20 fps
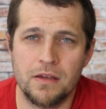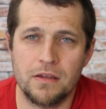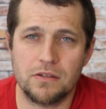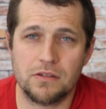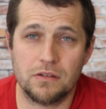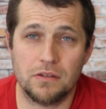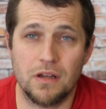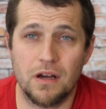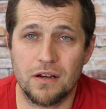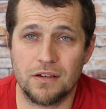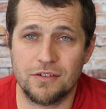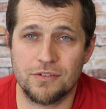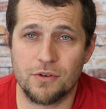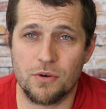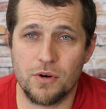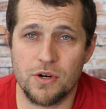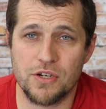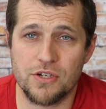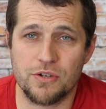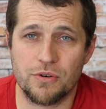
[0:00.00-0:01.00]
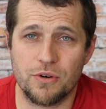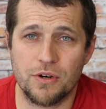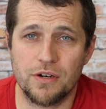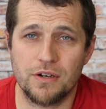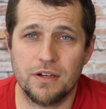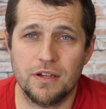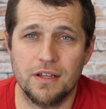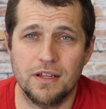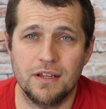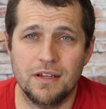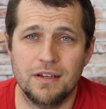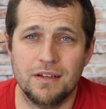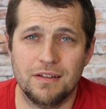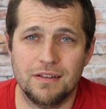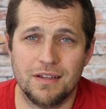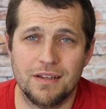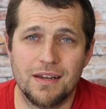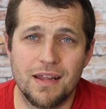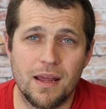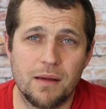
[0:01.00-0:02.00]
So, long story short,
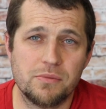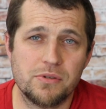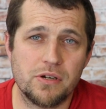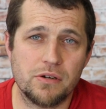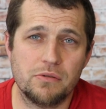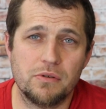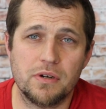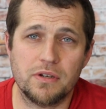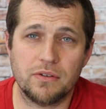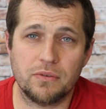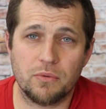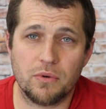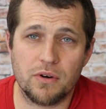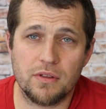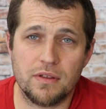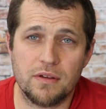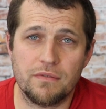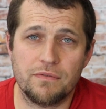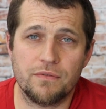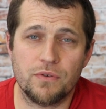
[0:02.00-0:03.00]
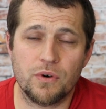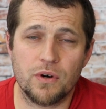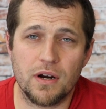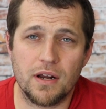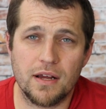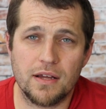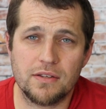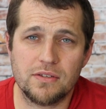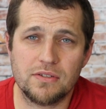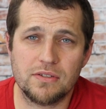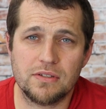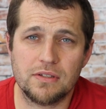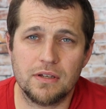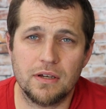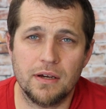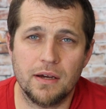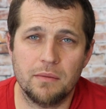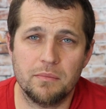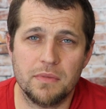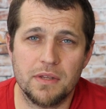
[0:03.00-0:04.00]
the NAMM show was worth it for us.
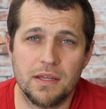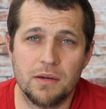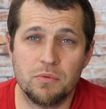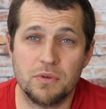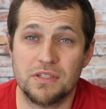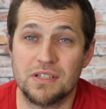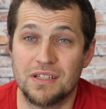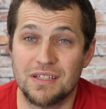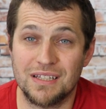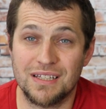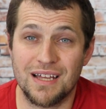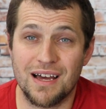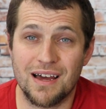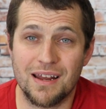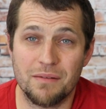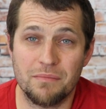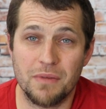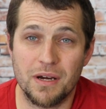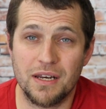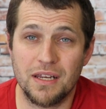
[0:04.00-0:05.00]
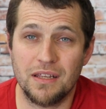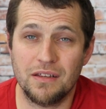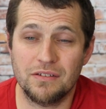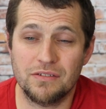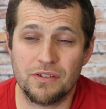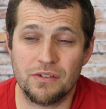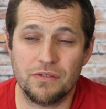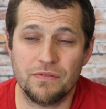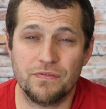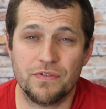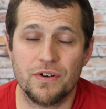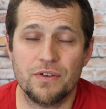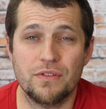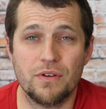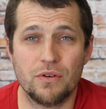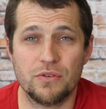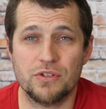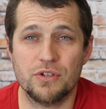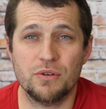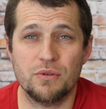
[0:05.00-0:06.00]
Um, it was a lot of money. So for
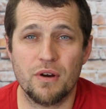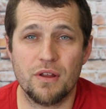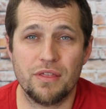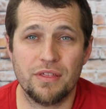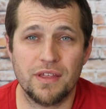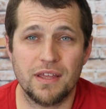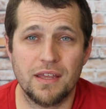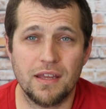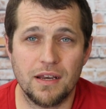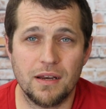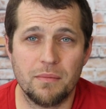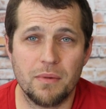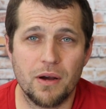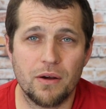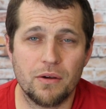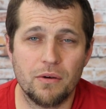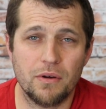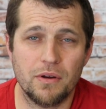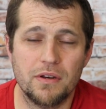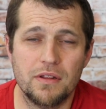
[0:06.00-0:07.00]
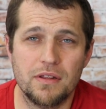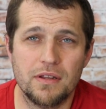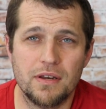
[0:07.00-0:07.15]
those who are thinking about going to